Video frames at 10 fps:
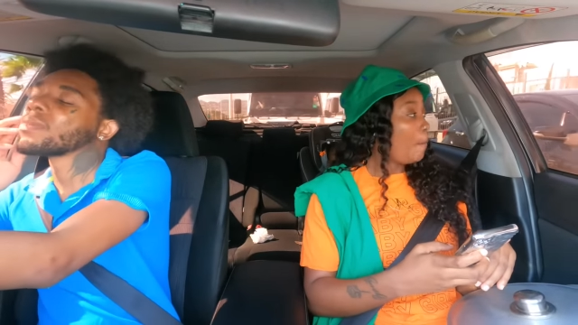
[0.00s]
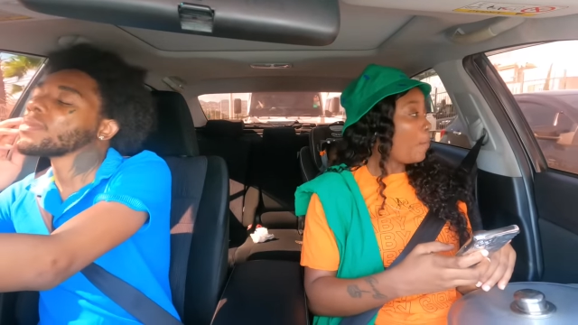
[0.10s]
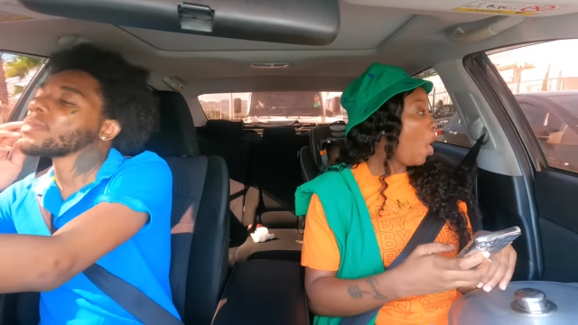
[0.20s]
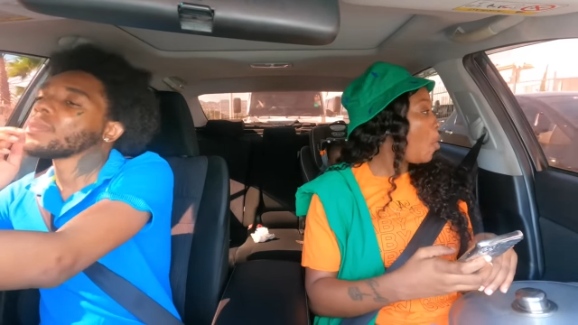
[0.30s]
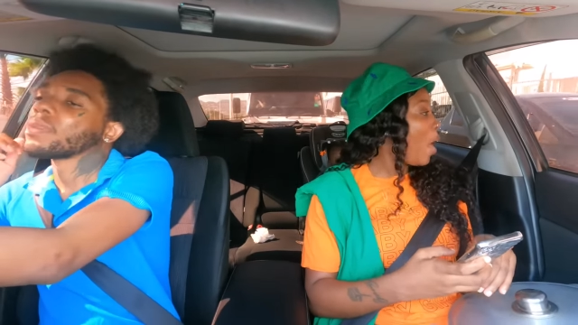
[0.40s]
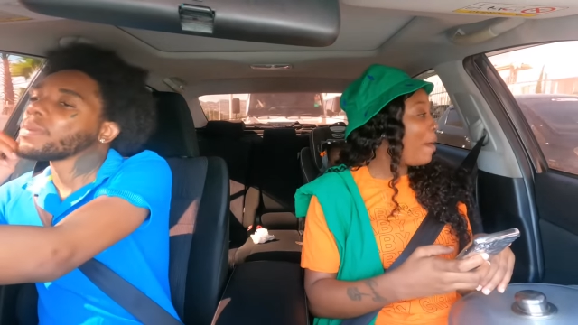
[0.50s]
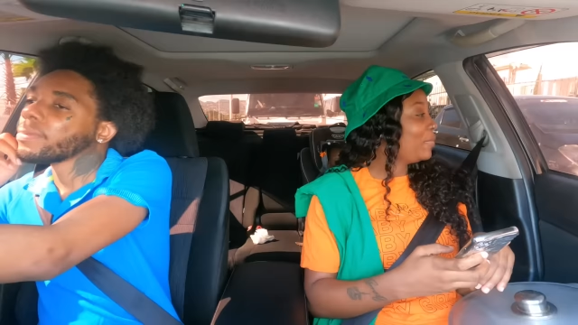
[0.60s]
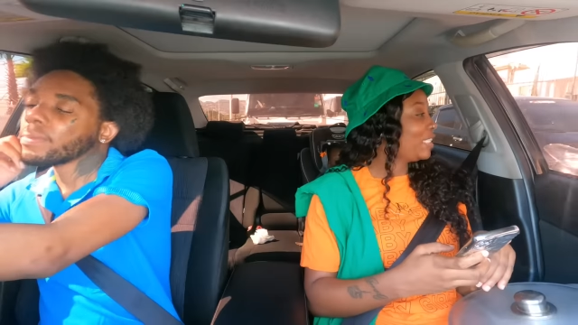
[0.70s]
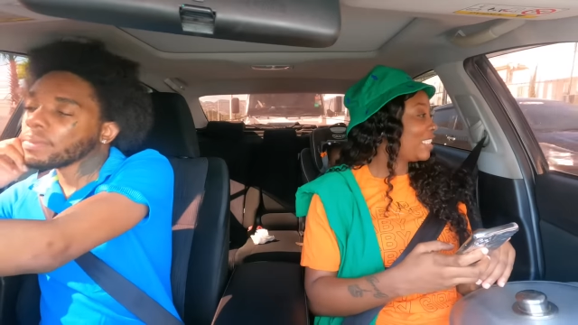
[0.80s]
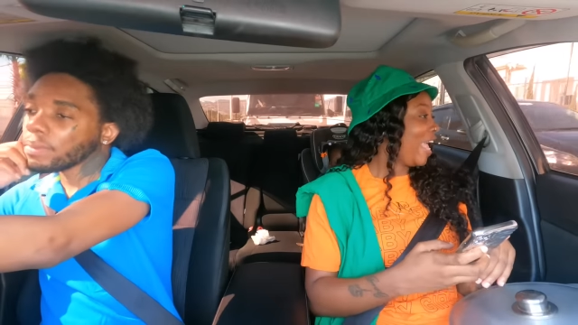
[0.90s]
Speaker 1: Power
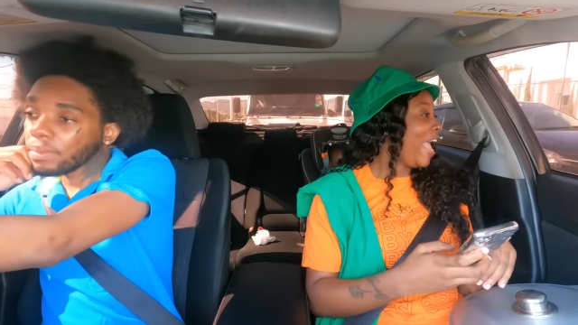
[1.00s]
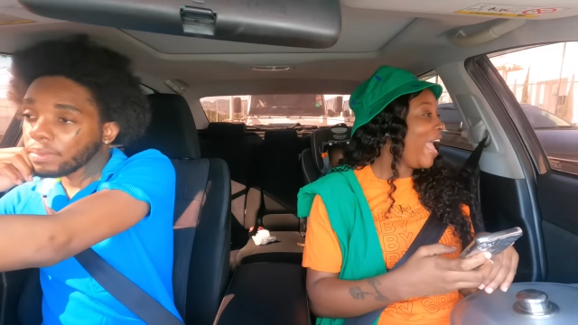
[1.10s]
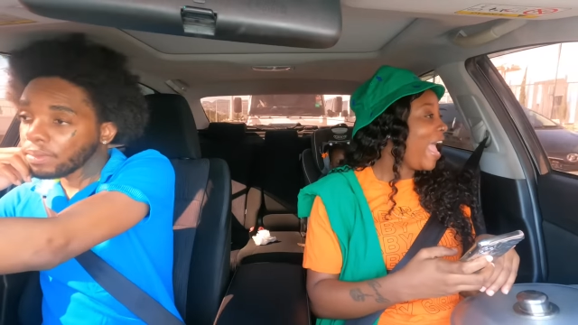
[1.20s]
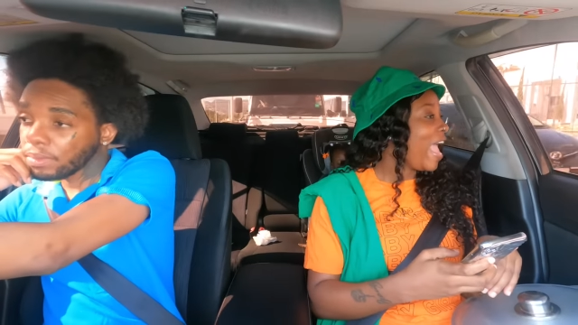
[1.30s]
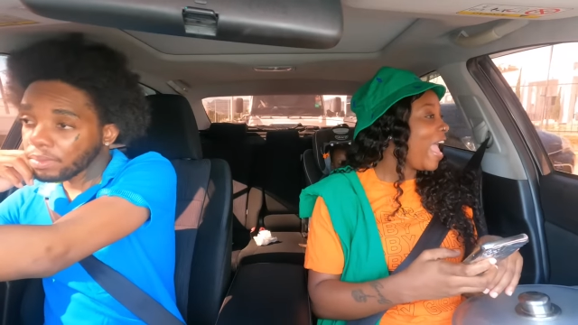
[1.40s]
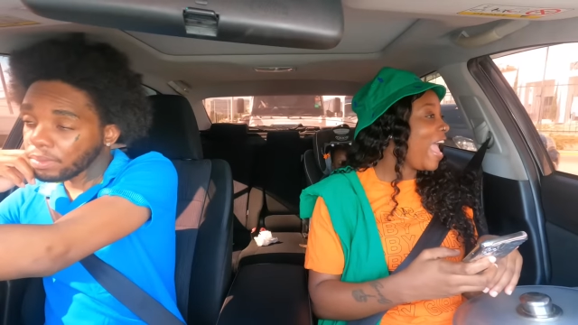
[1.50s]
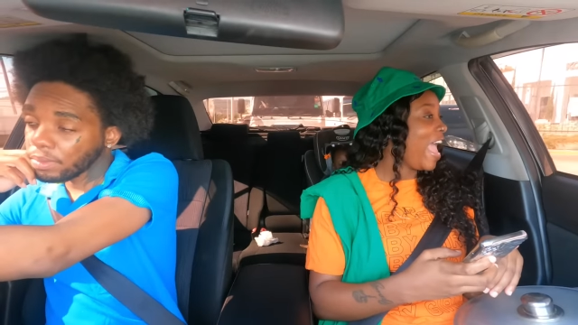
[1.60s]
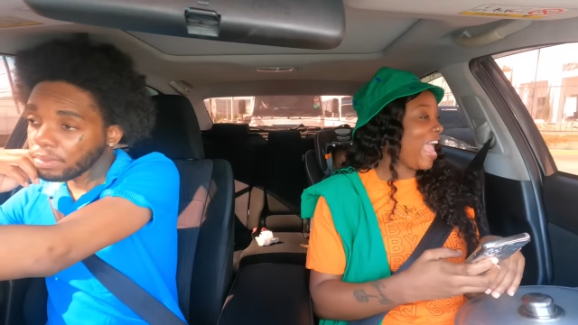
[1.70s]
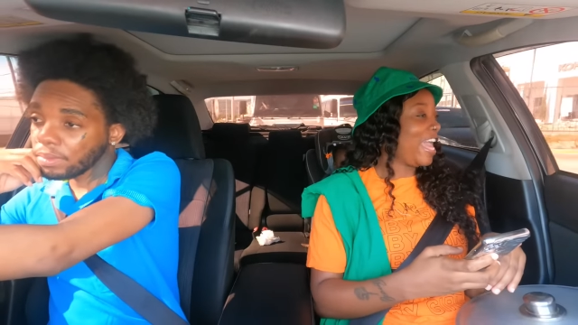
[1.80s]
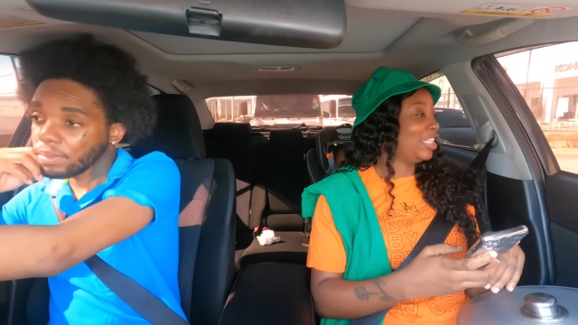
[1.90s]
me
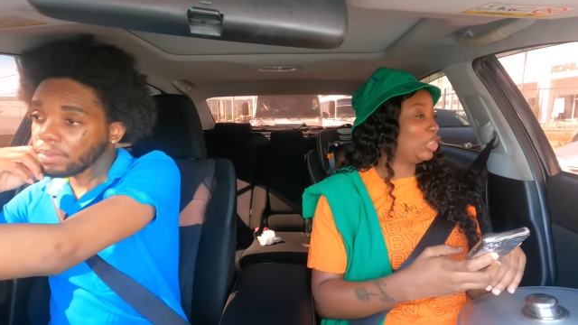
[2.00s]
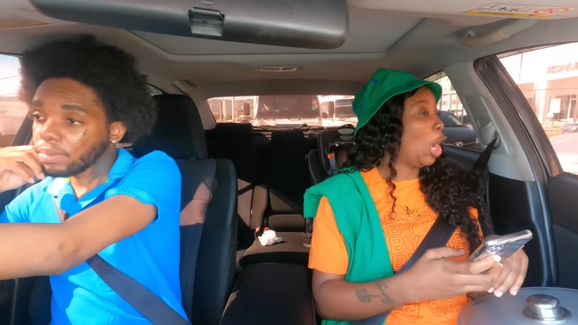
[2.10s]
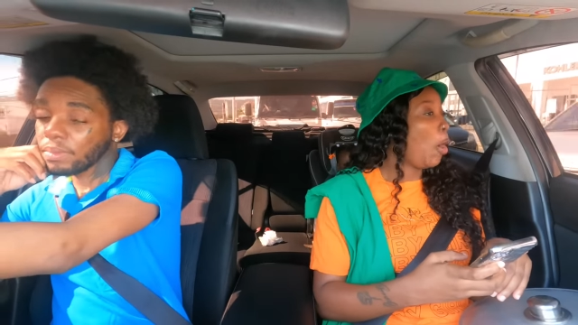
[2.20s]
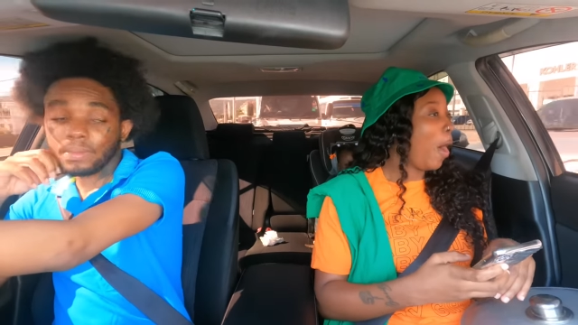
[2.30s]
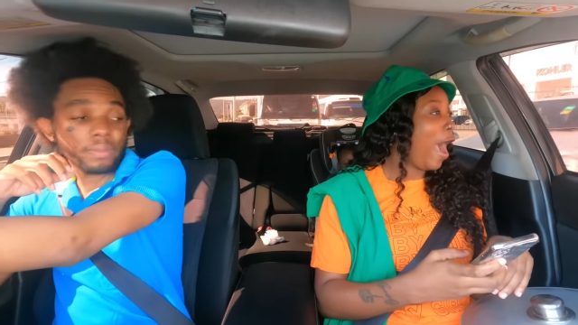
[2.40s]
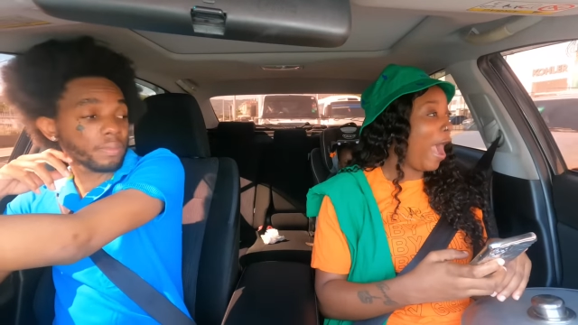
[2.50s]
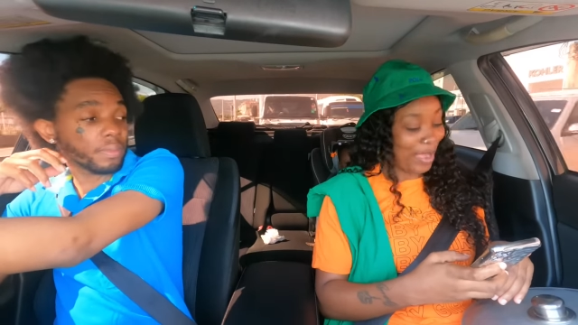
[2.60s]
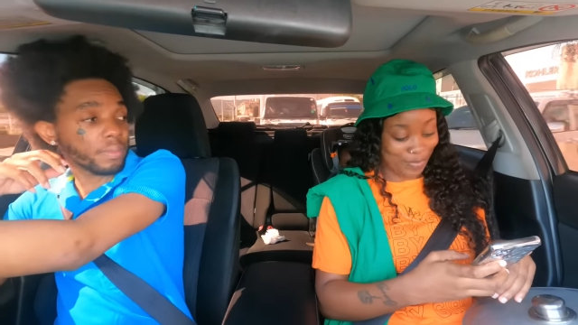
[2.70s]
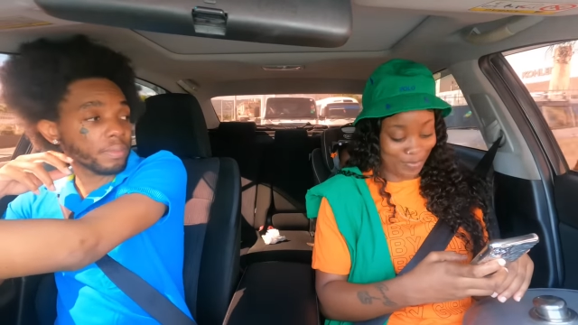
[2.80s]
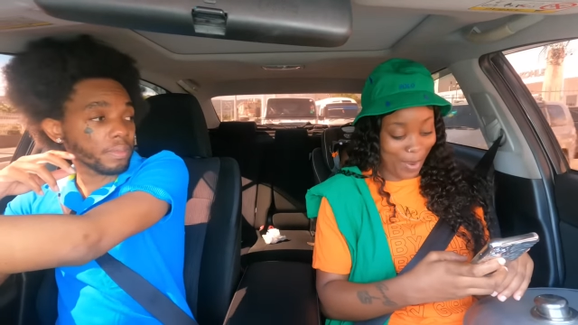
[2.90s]
say! Shower!
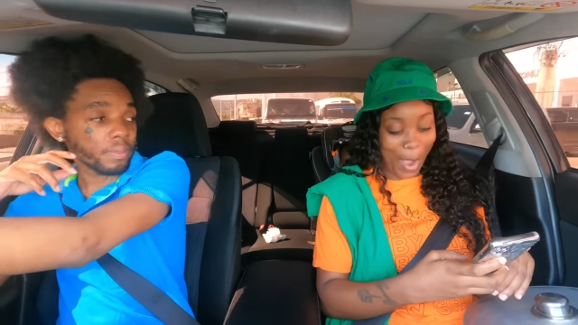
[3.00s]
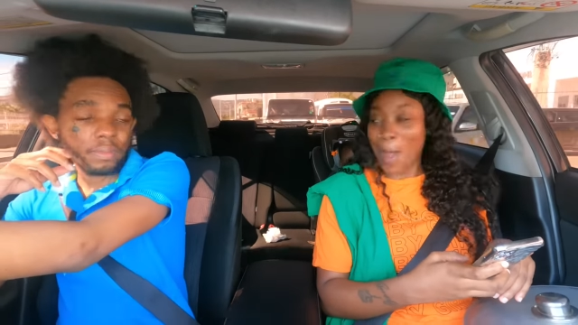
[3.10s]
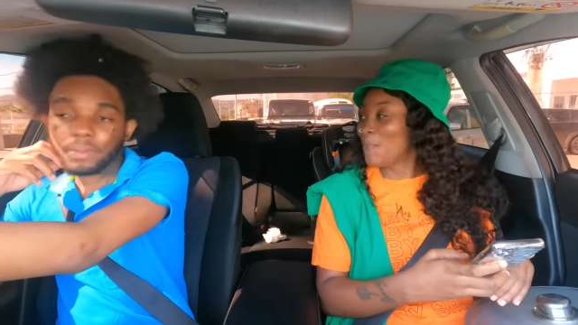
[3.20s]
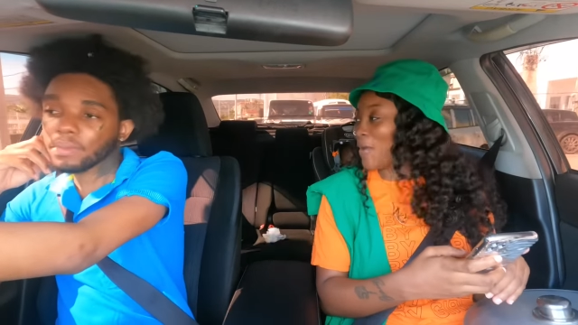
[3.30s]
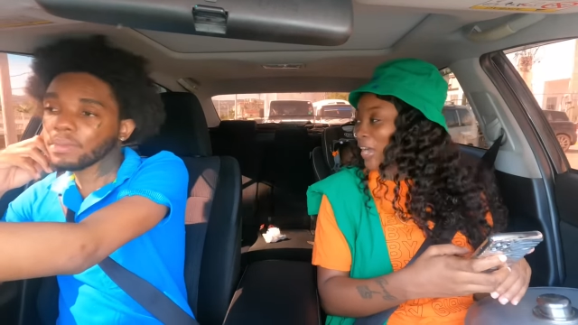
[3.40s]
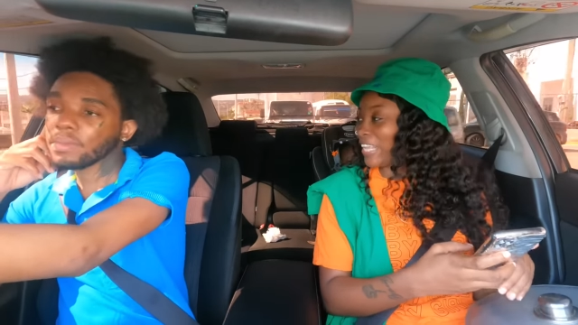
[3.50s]
Oh, my